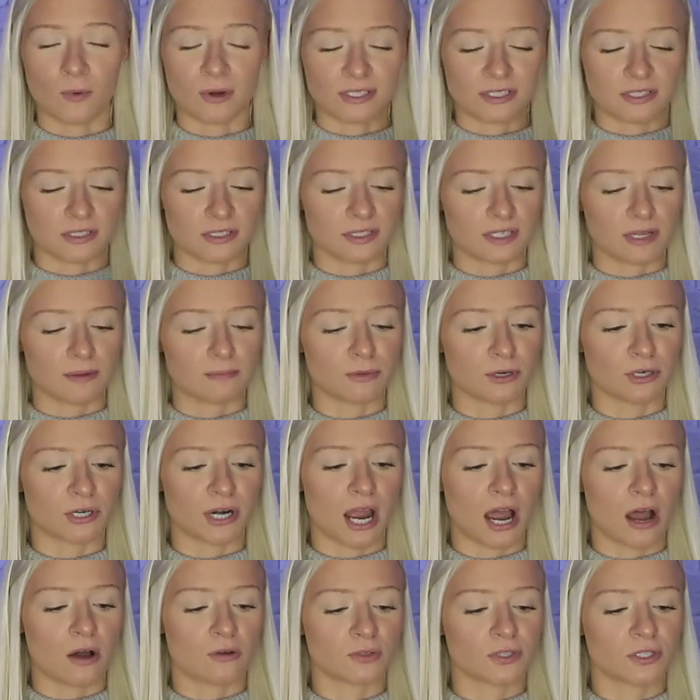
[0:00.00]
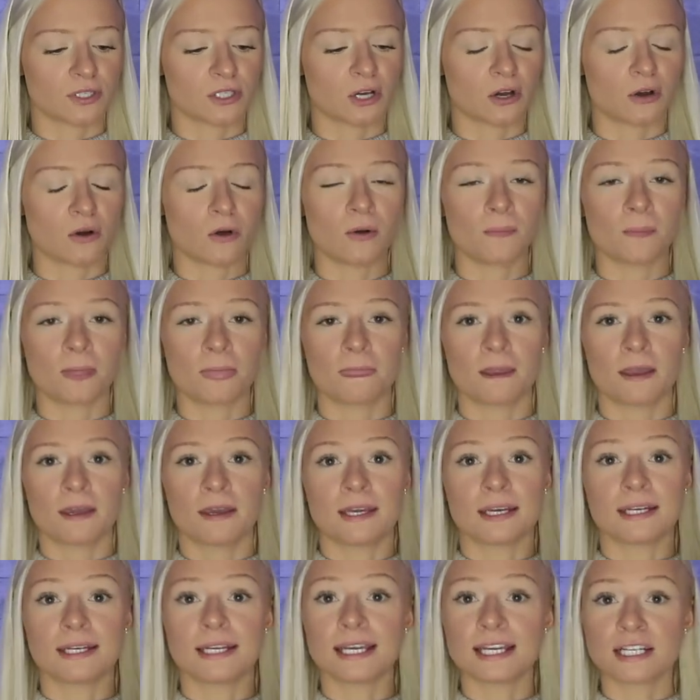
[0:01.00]
December now. So
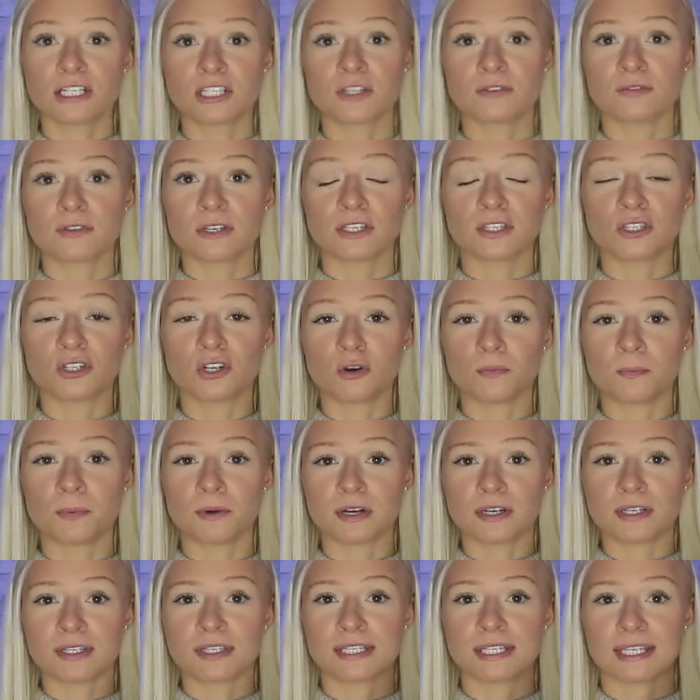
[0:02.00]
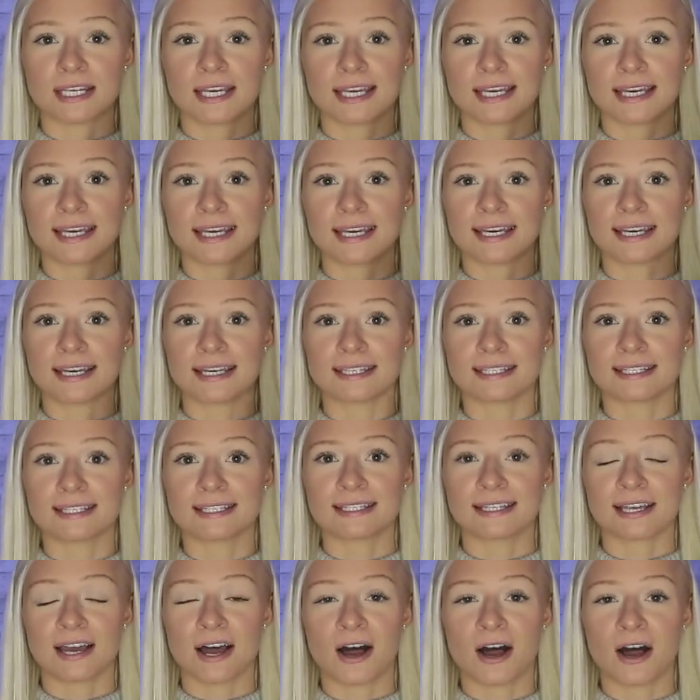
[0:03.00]
in each of these notebooks
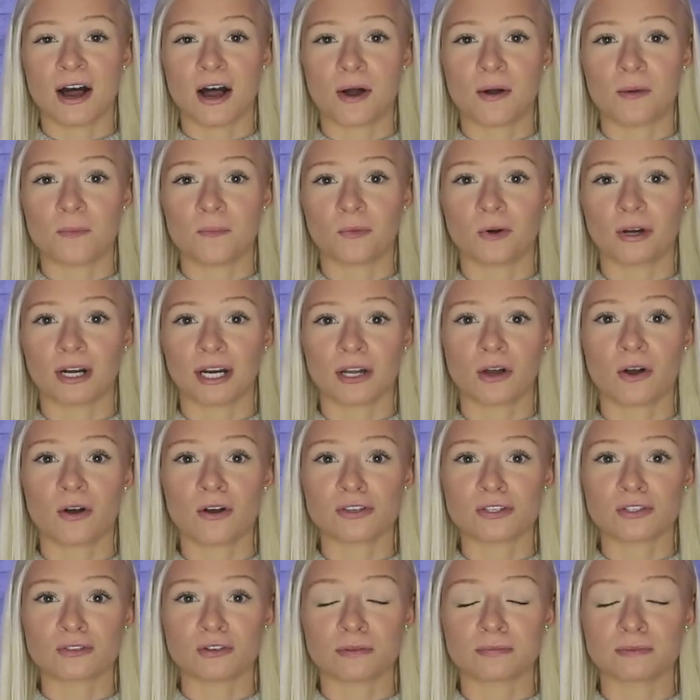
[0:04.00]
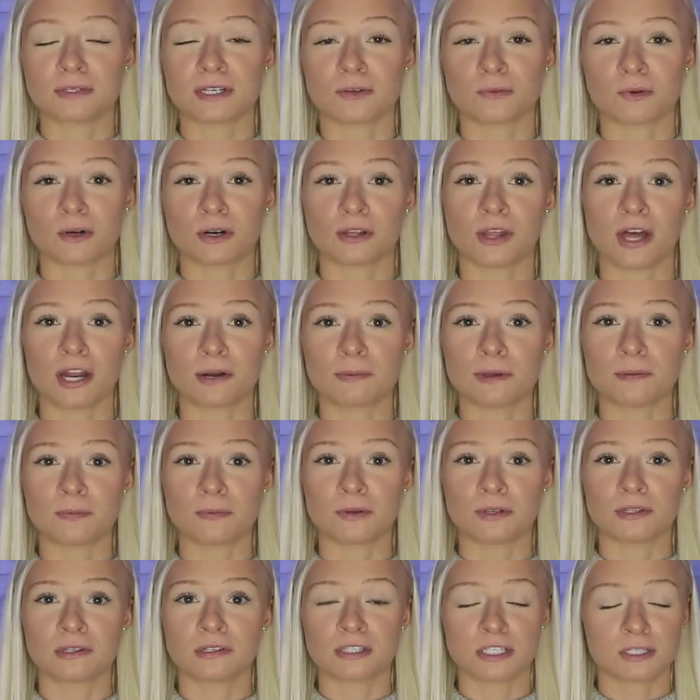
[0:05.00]
is what I call scripting, what a lot of
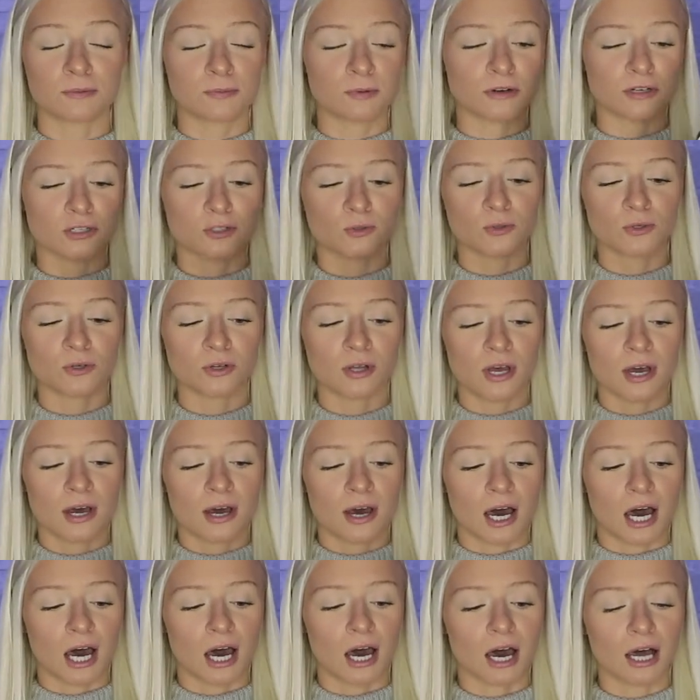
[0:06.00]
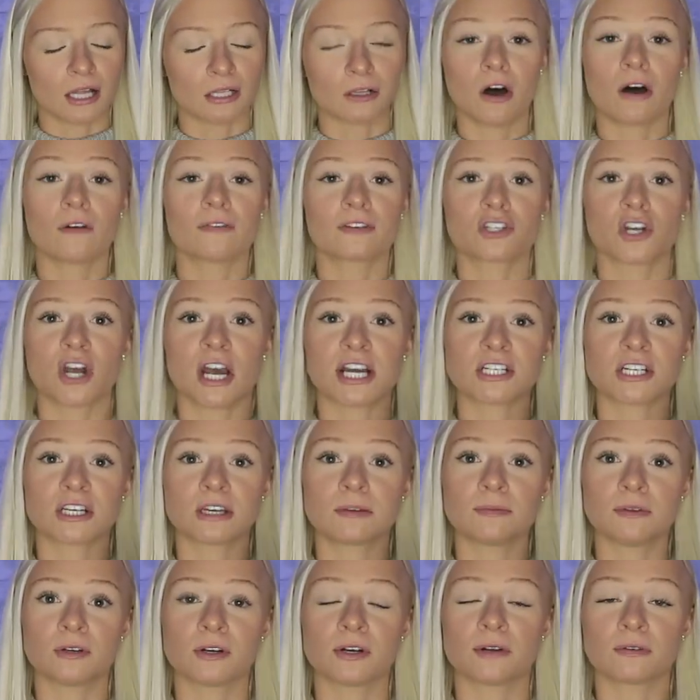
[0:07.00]
people in the spiritual law of attraction
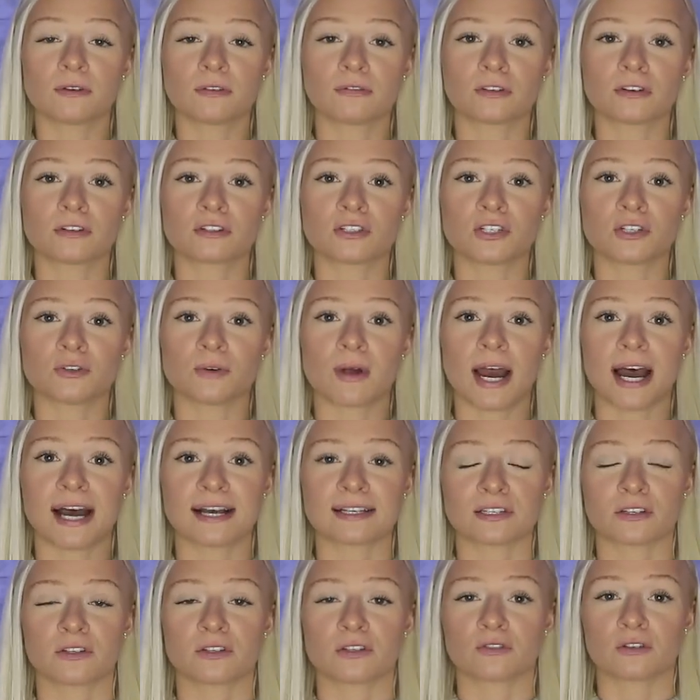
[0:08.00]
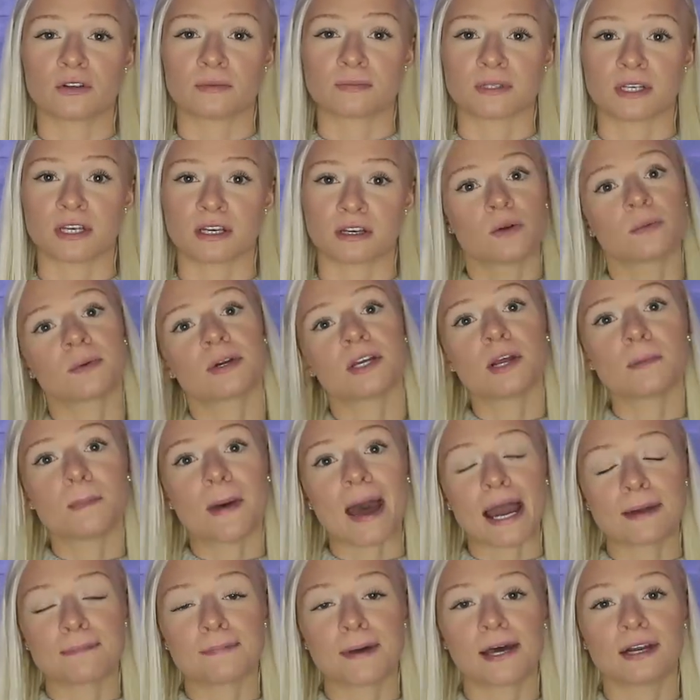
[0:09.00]
community refer to as scripting. So I'm going to
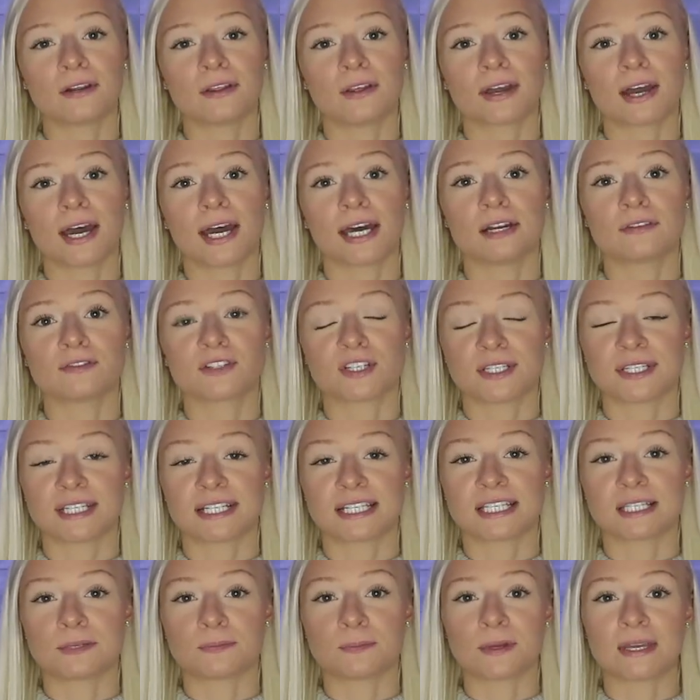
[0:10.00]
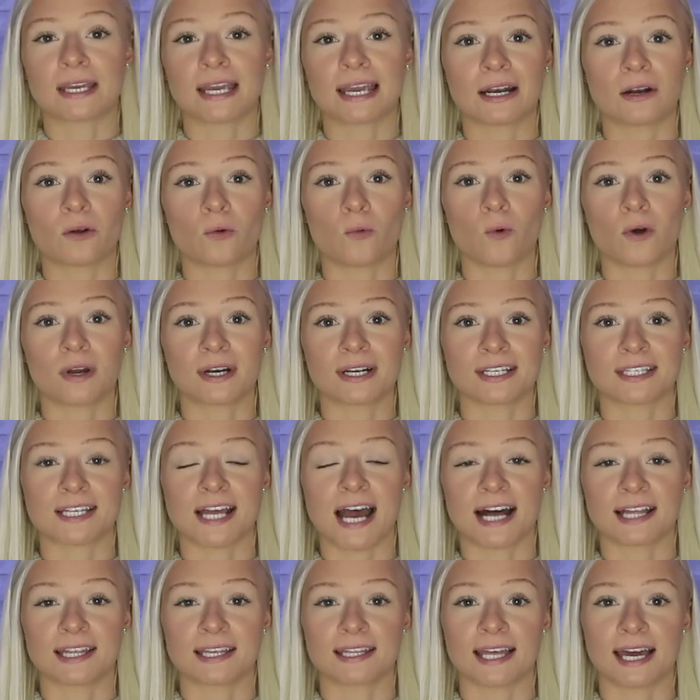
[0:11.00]
backpedal and kind of just explain what
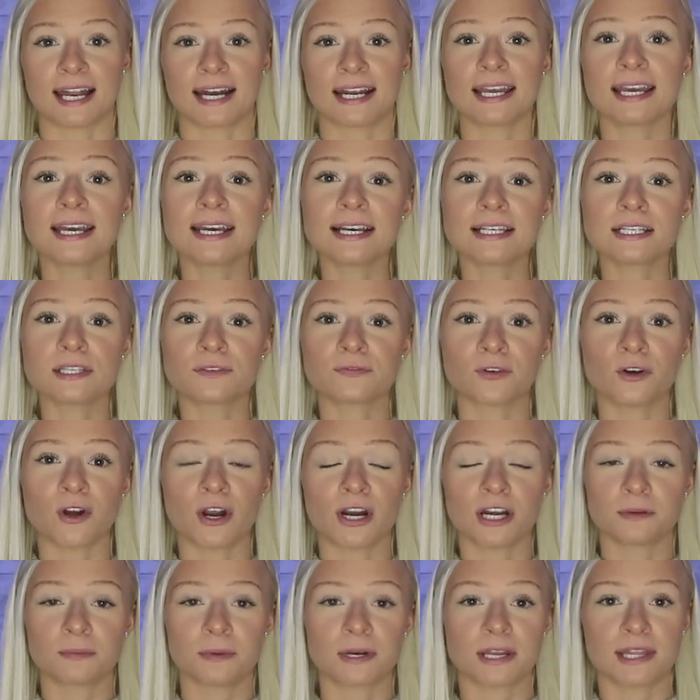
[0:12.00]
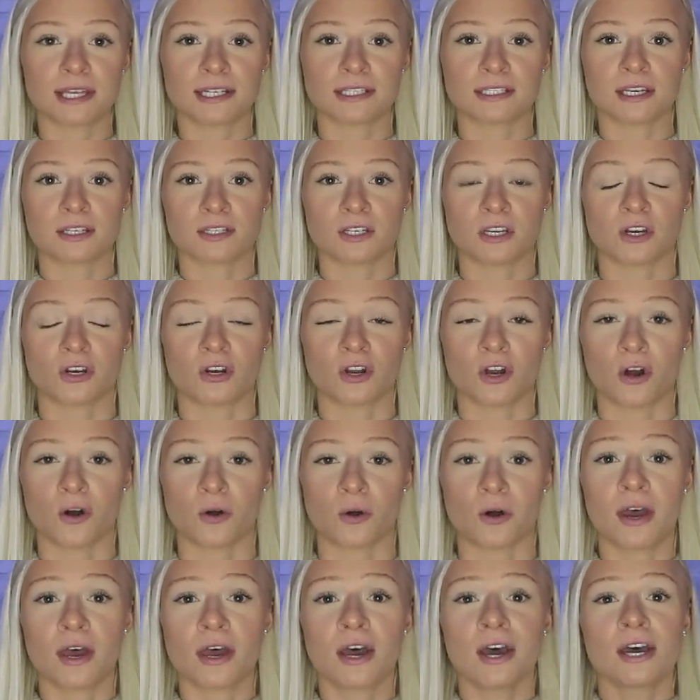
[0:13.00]
exactly that is for anybody that doesn't
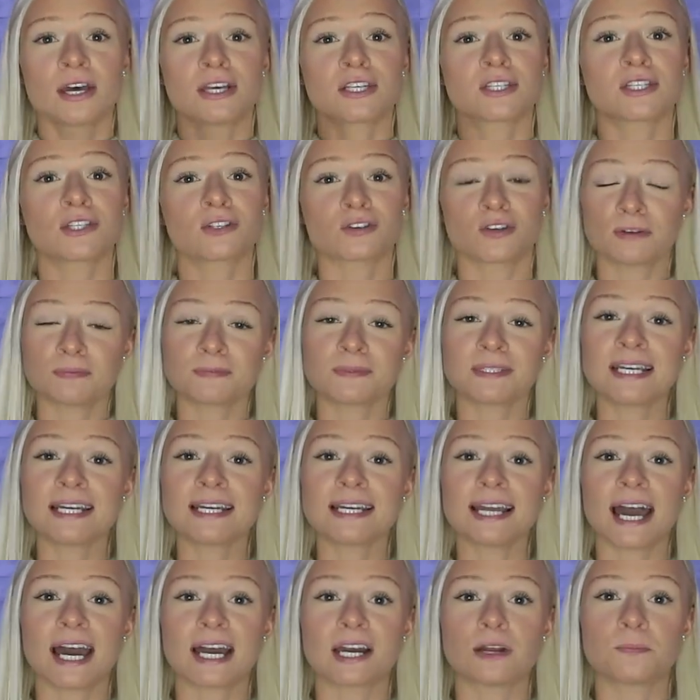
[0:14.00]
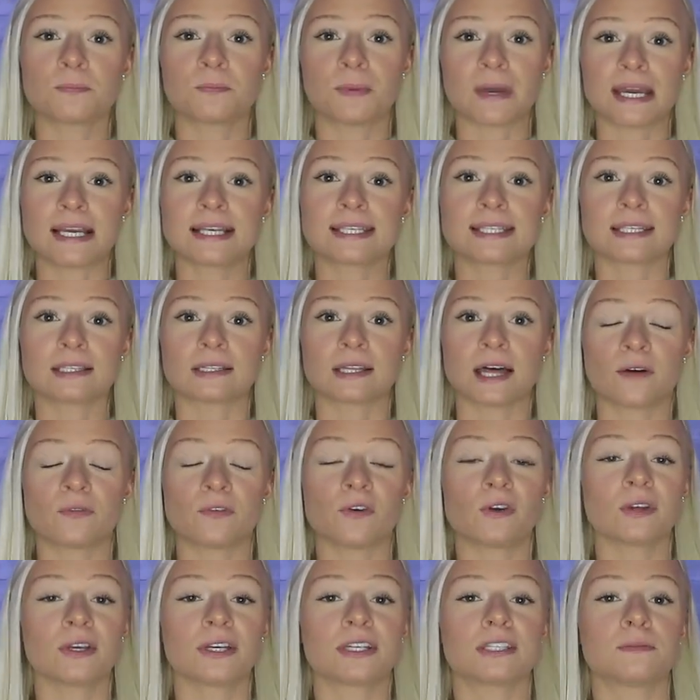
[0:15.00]
know. Scripting at a base
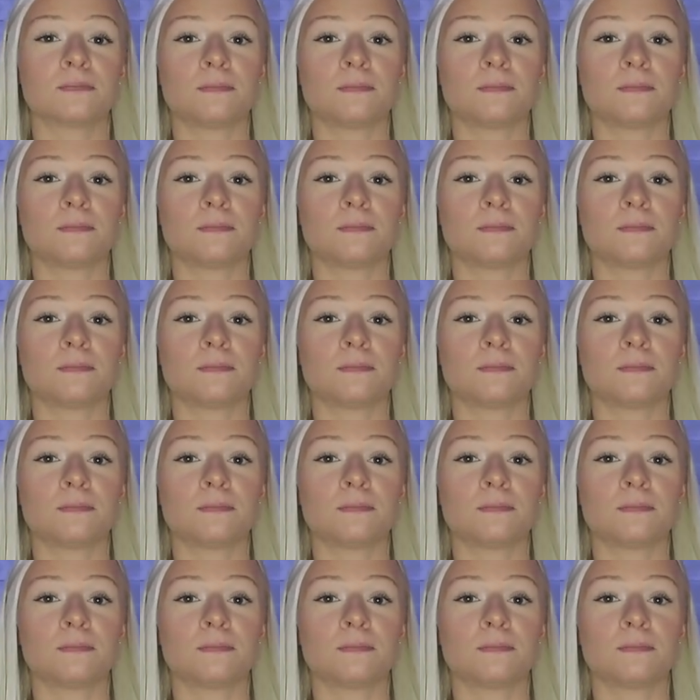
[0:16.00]
level is